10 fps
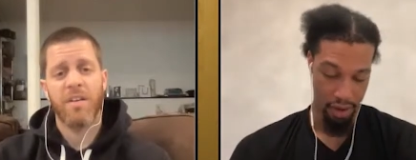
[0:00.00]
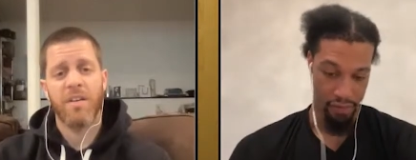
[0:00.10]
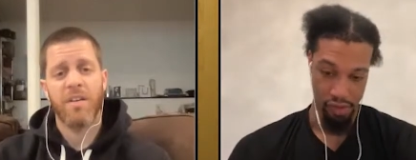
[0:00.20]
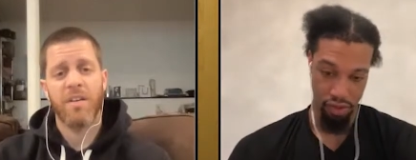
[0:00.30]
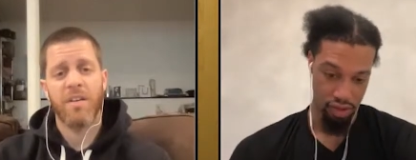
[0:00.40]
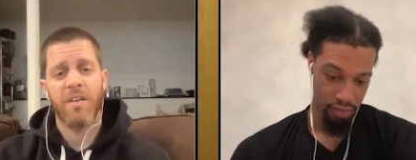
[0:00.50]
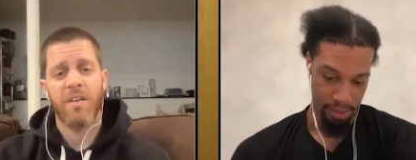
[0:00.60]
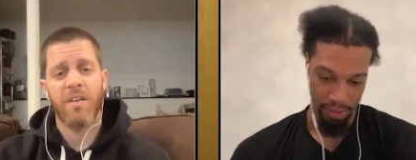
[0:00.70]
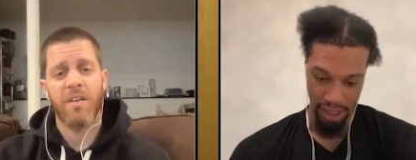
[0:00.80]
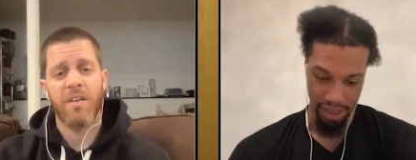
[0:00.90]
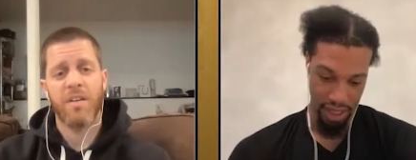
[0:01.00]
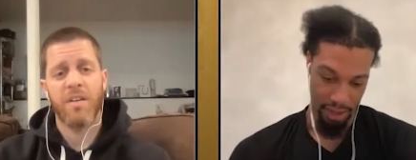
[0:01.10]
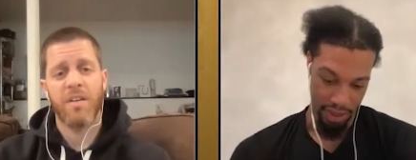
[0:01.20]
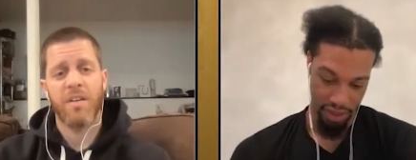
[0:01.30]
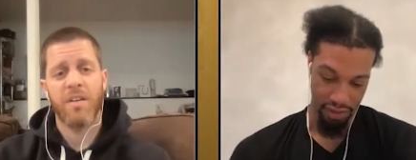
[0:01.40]
Speaker 1: and full sweat was like,
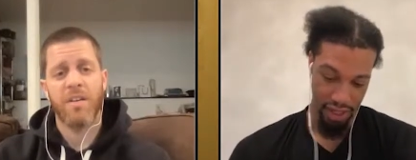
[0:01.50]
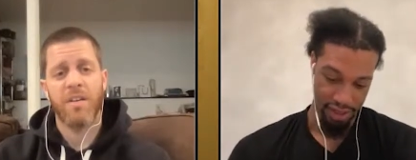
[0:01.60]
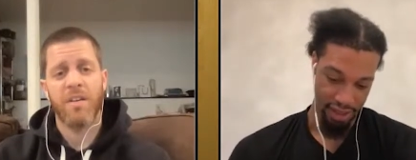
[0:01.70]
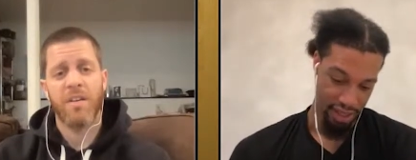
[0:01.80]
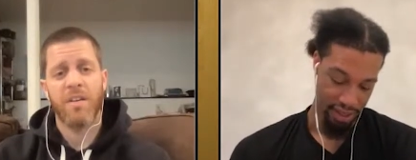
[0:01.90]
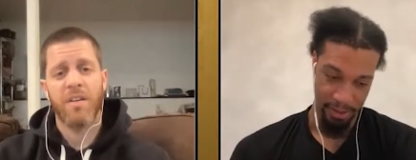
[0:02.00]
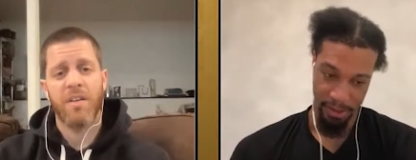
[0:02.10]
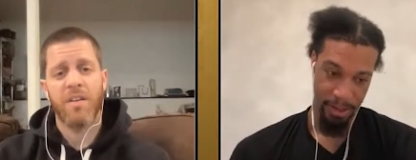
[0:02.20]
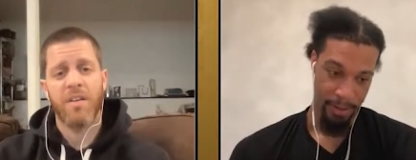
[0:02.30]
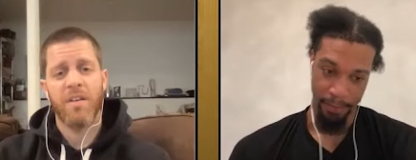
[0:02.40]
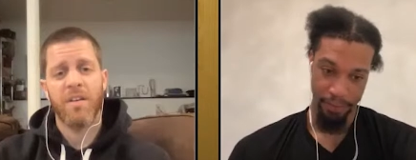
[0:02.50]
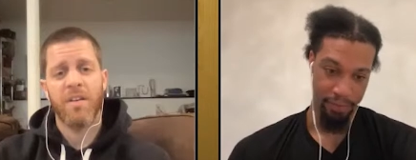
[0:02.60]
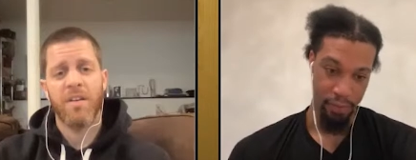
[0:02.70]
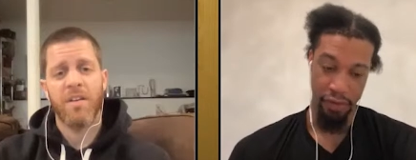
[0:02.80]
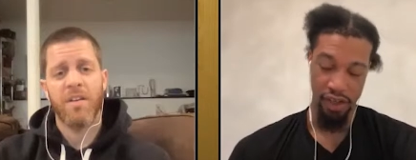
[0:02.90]
damn, that's crazy. Like,
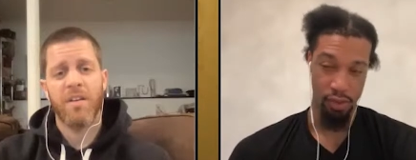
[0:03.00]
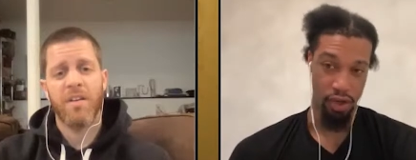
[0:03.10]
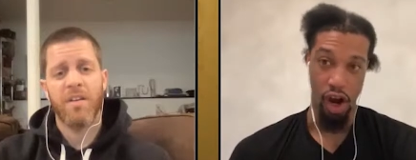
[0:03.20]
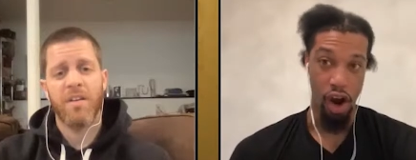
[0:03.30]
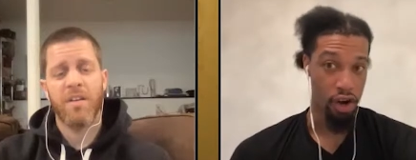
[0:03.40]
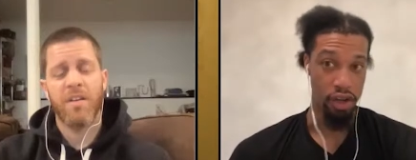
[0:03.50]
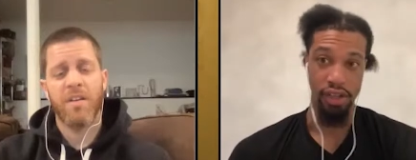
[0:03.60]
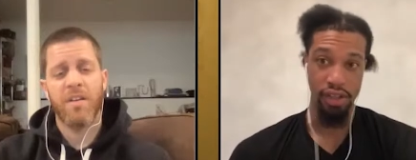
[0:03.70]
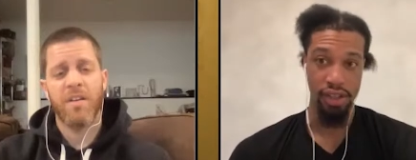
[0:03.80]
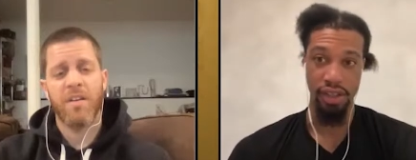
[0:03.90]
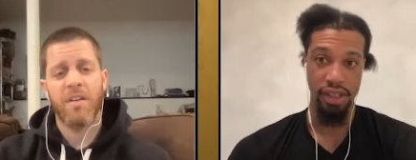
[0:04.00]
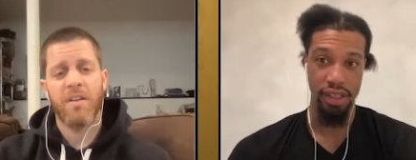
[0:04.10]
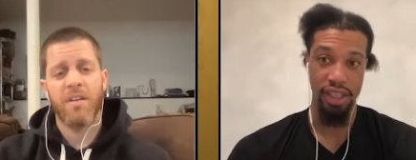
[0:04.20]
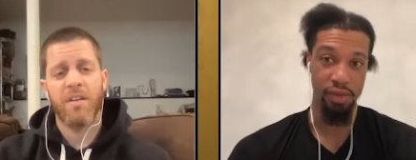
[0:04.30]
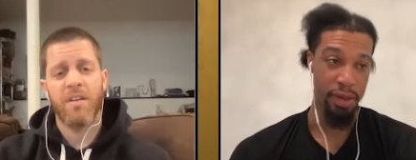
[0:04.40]
motherfuckers work hard.
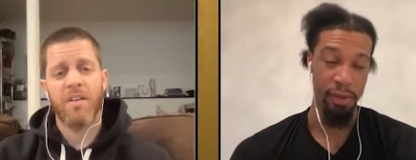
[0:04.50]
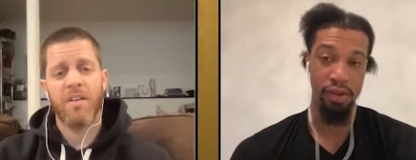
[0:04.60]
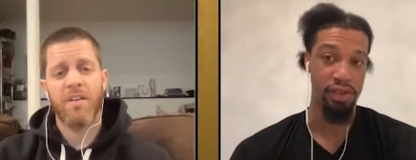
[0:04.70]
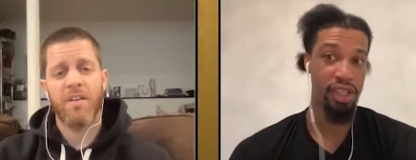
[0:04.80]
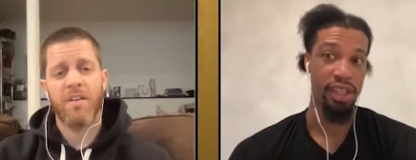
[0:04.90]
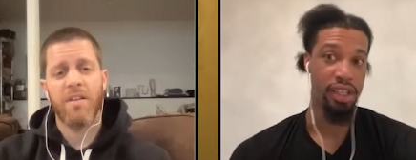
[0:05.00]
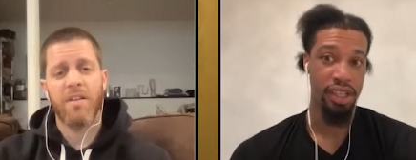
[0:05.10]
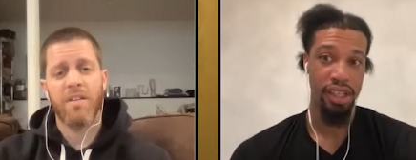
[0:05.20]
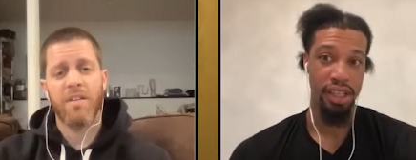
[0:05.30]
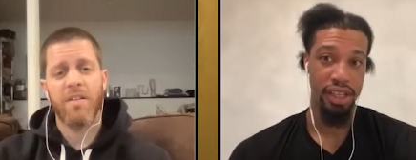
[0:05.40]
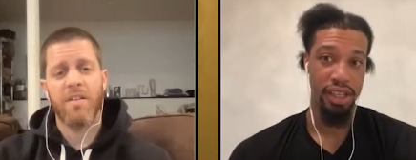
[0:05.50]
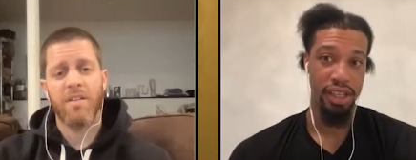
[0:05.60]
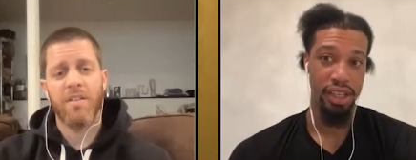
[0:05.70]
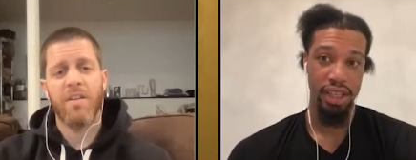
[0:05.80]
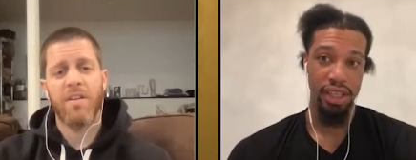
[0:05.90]
This what people don't see.
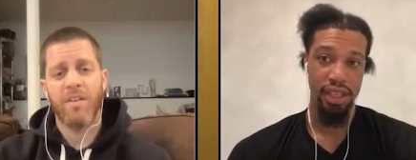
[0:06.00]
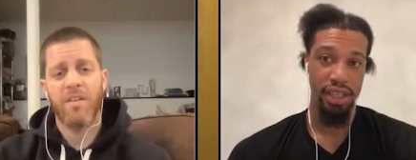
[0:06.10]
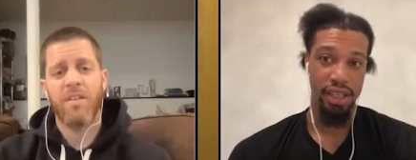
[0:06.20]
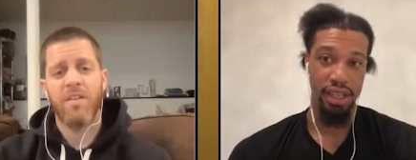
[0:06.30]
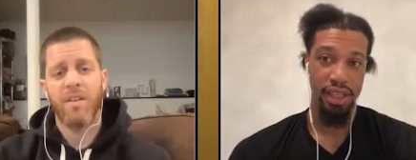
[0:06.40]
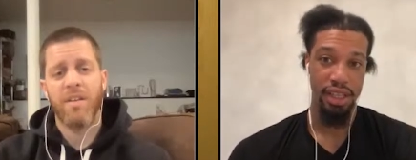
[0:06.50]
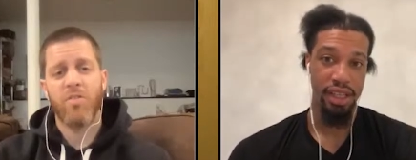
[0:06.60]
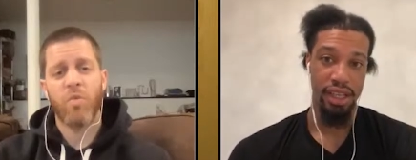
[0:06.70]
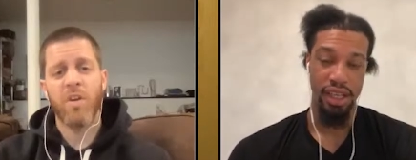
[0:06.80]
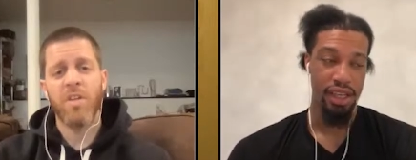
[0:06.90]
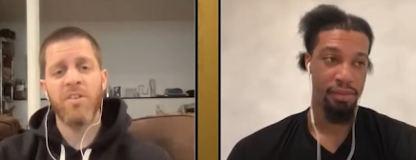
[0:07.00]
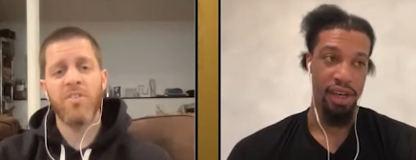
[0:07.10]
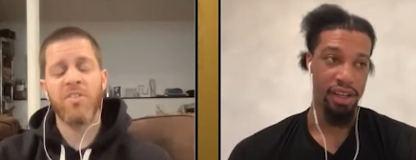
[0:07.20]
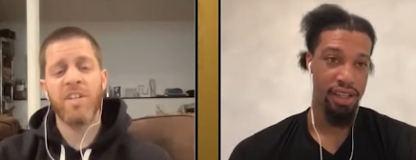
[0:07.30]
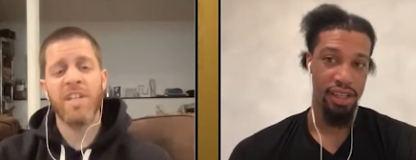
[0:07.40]
Speaker 2: Yeah. 20
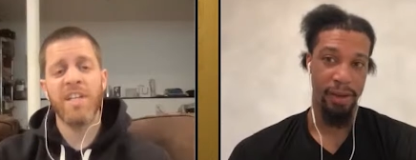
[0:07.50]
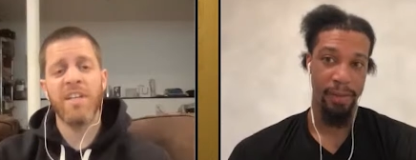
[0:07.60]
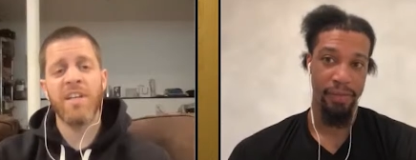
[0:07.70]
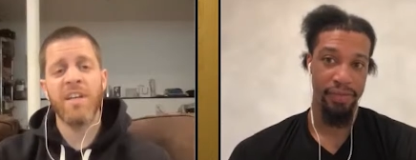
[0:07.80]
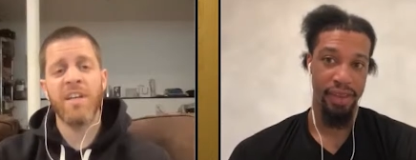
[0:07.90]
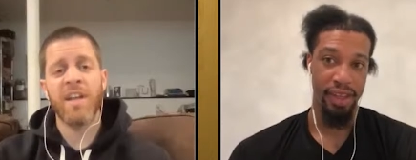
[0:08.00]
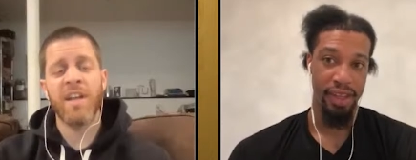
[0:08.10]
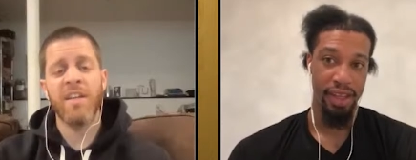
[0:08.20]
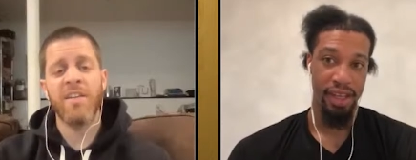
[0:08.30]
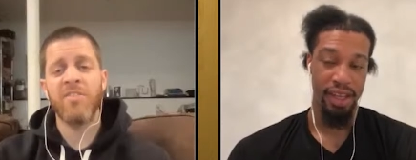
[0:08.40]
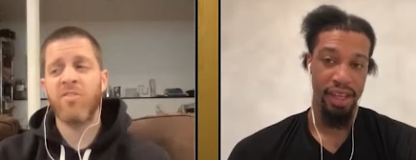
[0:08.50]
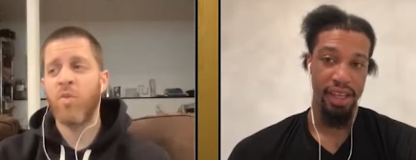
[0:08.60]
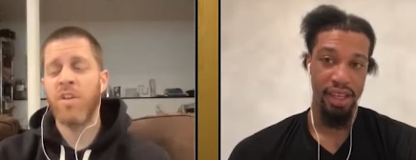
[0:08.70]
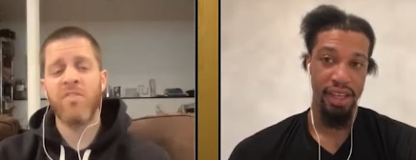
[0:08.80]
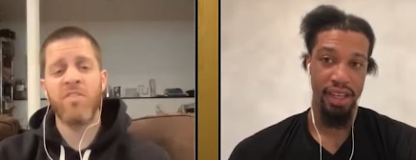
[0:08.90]
years wow. Uh, in the league, eh, he in his
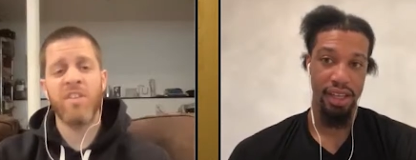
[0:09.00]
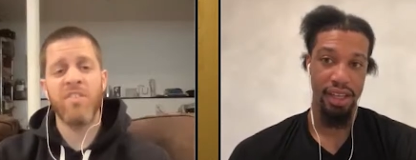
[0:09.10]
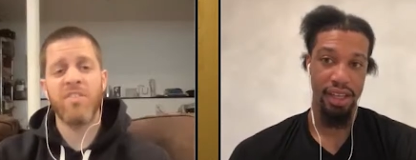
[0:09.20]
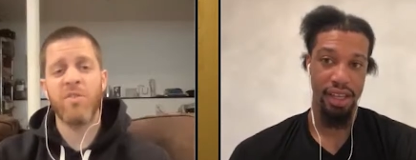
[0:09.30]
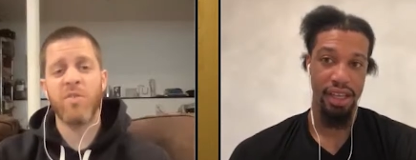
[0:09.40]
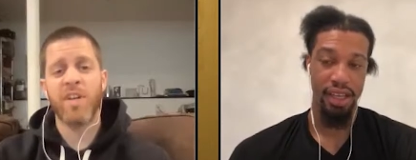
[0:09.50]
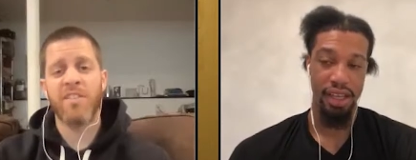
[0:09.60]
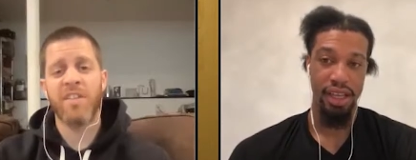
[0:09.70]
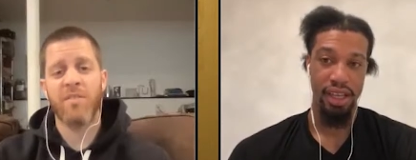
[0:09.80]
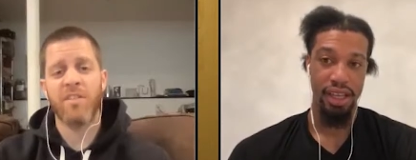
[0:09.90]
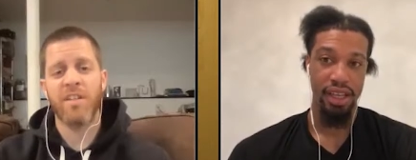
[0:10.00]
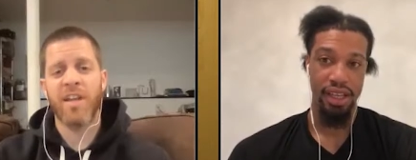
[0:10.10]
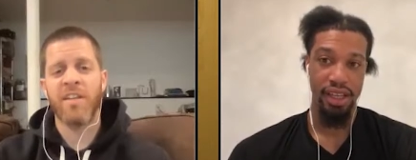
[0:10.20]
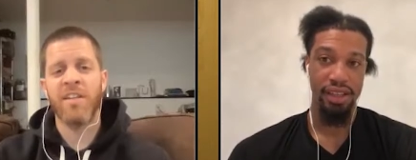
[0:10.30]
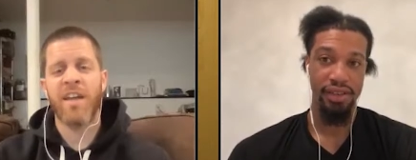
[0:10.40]
20th season doing that type
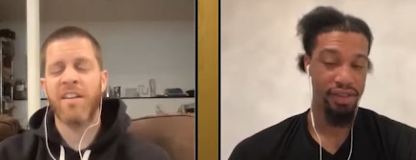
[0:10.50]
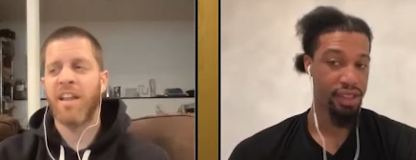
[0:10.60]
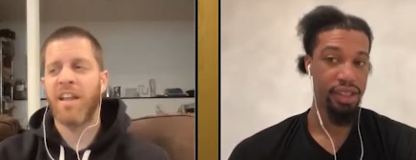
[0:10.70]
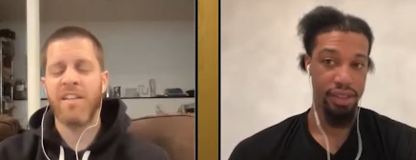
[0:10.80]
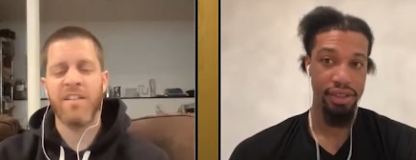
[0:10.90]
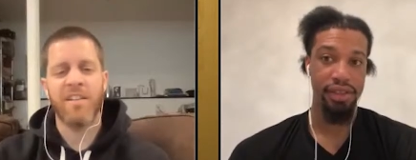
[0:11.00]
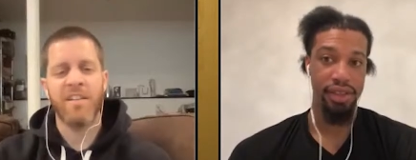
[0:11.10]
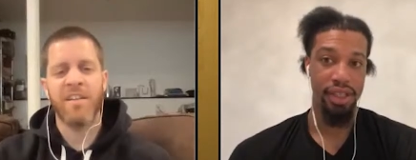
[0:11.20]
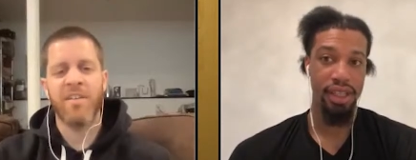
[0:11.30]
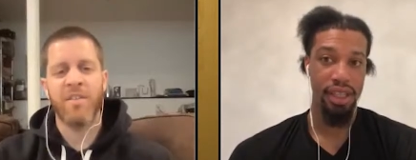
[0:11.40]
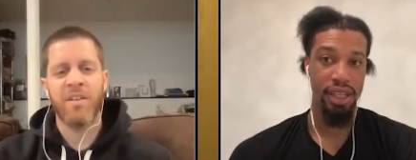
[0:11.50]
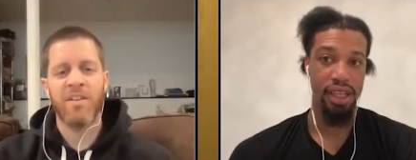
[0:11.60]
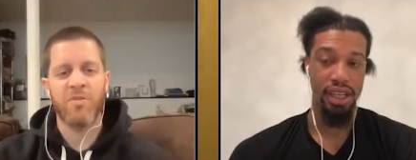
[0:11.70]
shit. He acted like he in, in